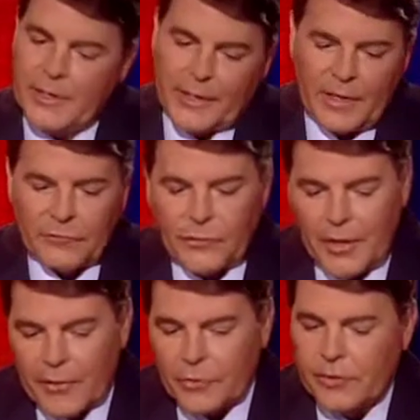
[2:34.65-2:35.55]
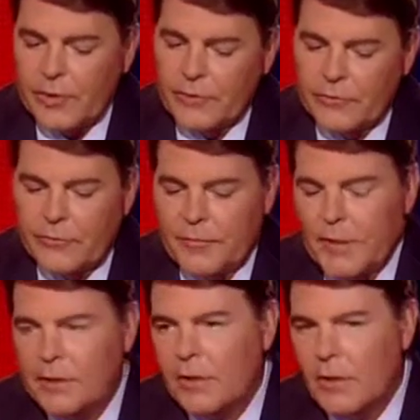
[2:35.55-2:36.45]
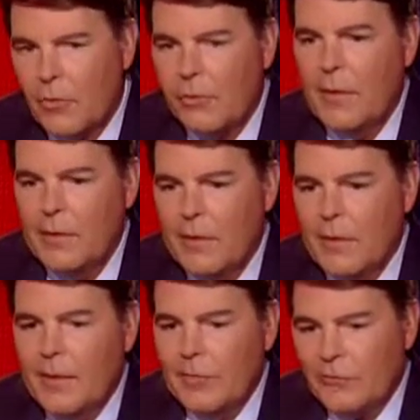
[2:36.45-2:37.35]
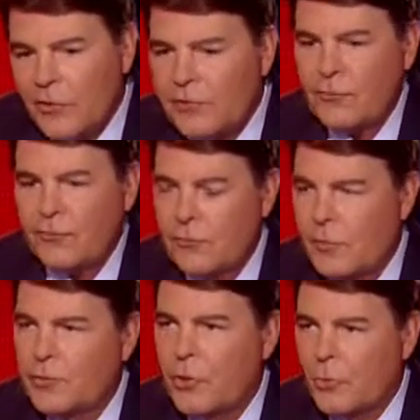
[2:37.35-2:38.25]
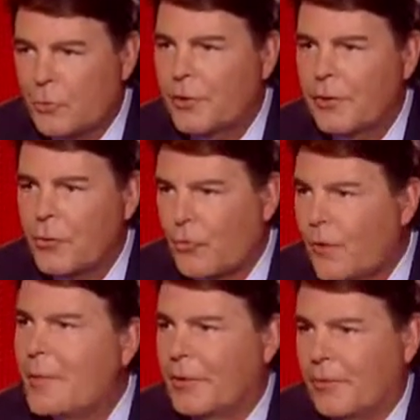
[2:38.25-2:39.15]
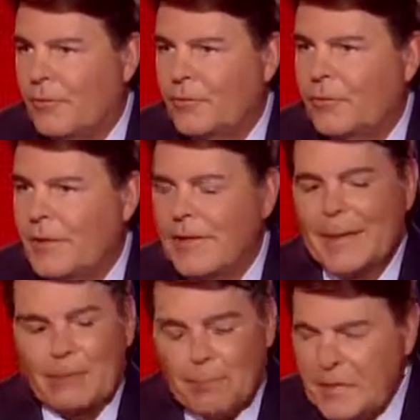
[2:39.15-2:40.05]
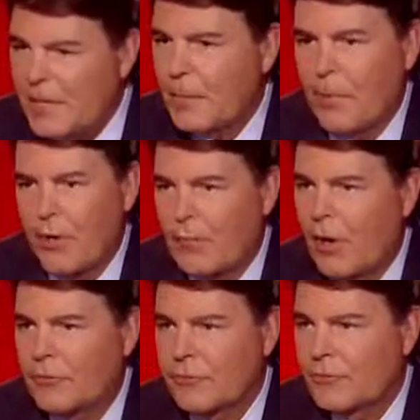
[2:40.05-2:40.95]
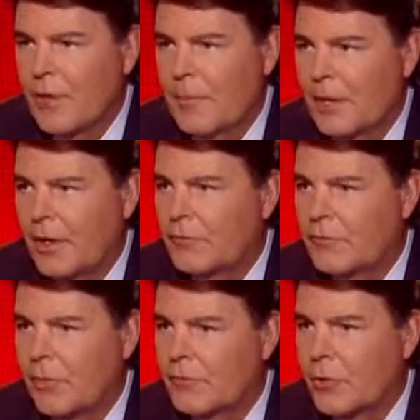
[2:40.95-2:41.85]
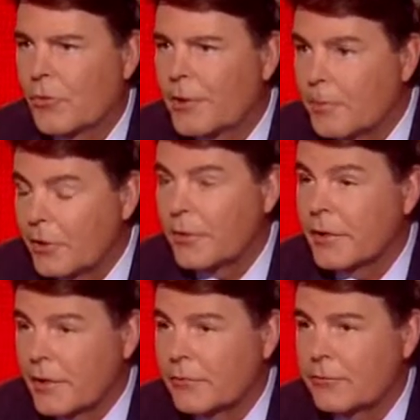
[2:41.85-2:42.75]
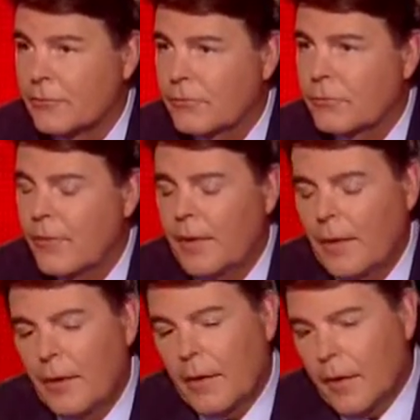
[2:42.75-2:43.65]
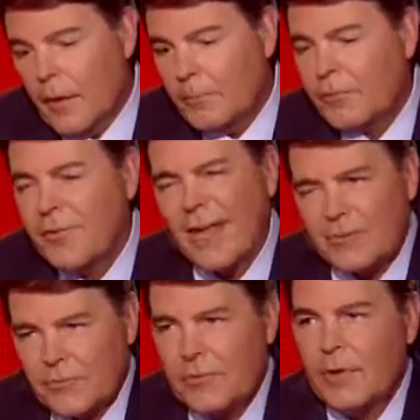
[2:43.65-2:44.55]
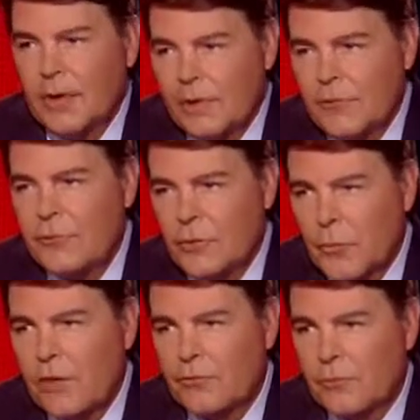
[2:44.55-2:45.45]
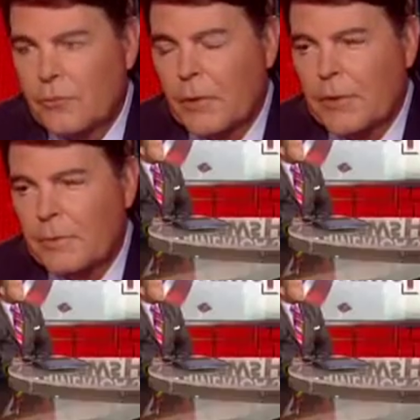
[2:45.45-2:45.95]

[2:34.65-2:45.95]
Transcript: against another is that, snitches with career criminals get beat up on cross-examination over credibility issues. So that's a consideration, right?